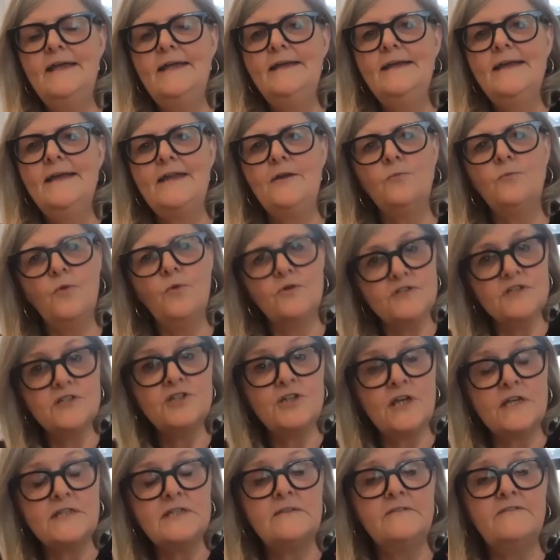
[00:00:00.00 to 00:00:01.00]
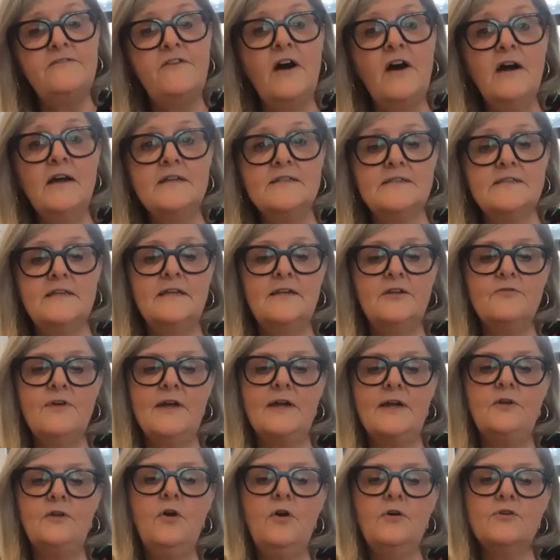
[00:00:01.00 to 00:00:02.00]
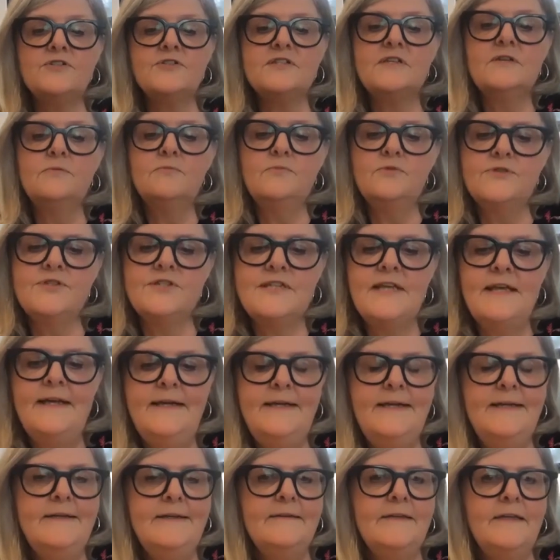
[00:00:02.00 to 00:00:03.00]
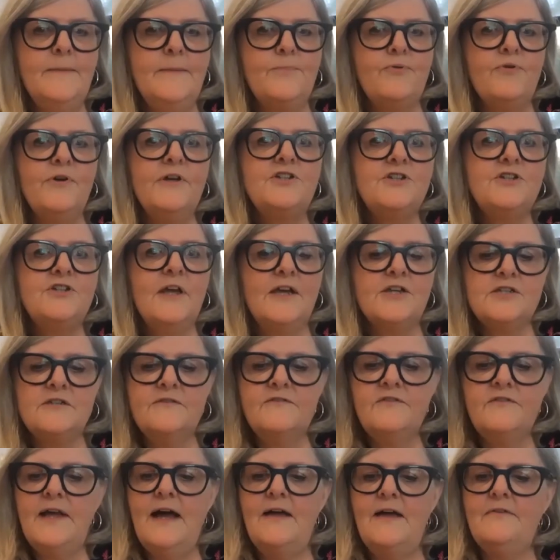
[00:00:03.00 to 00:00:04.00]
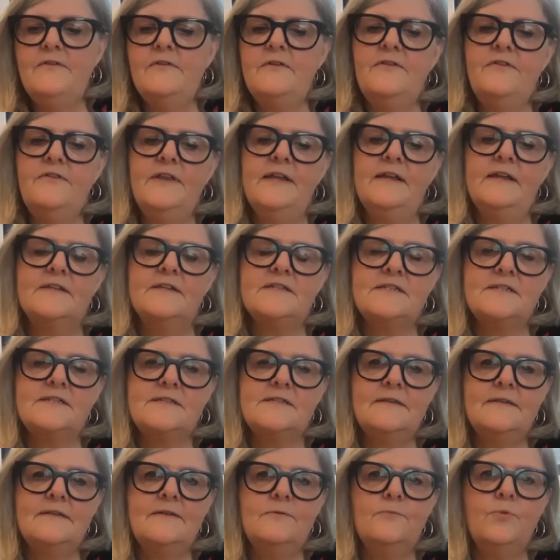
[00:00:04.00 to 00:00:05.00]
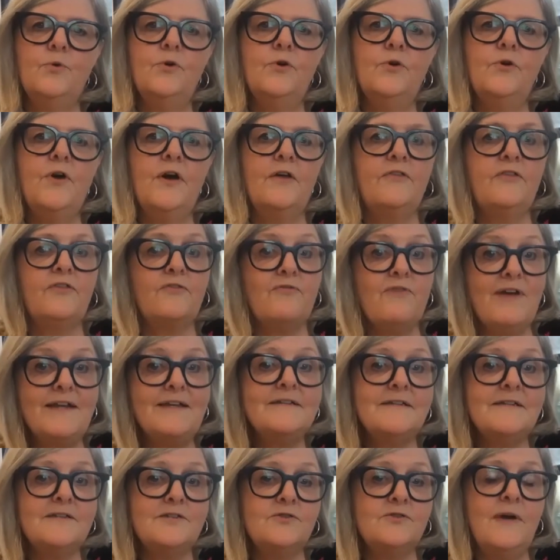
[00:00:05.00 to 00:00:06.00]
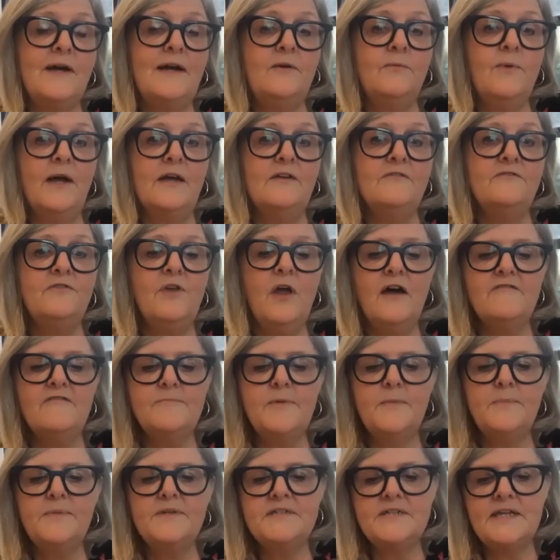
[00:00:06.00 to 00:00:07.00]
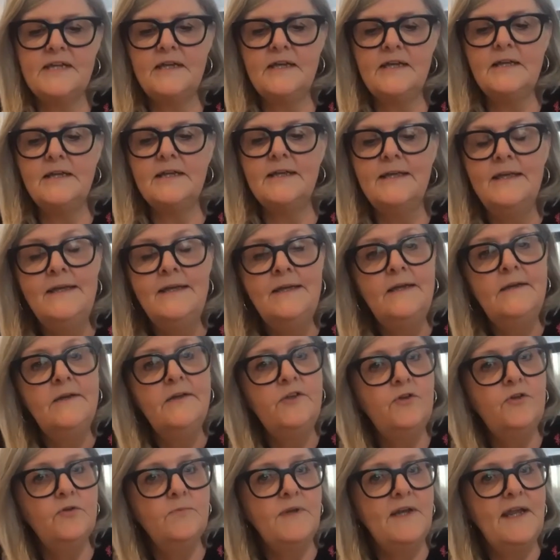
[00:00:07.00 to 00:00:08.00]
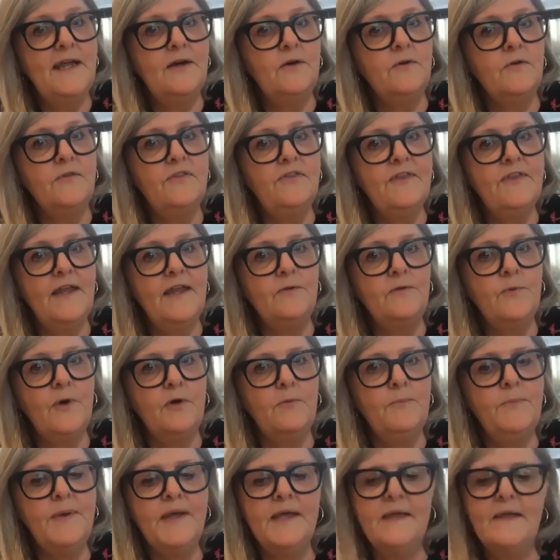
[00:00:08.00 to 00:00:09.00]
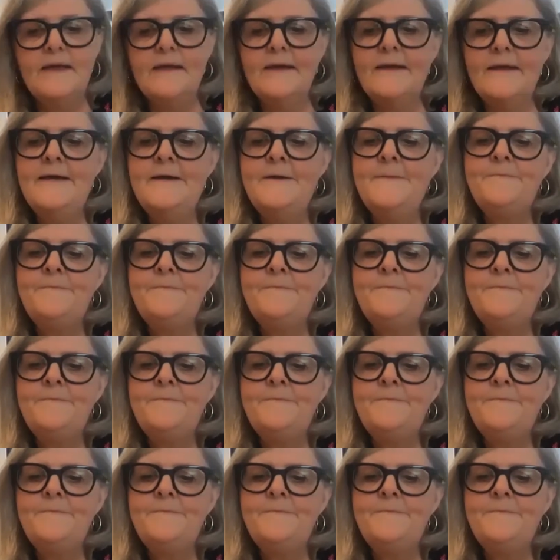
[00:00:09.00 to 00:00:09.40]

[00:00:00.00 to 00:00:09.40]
And it wasn't just the fires and the direct loss, it was the appreciation of the other things that were a threat to our way of life, but particularly human health and well-being,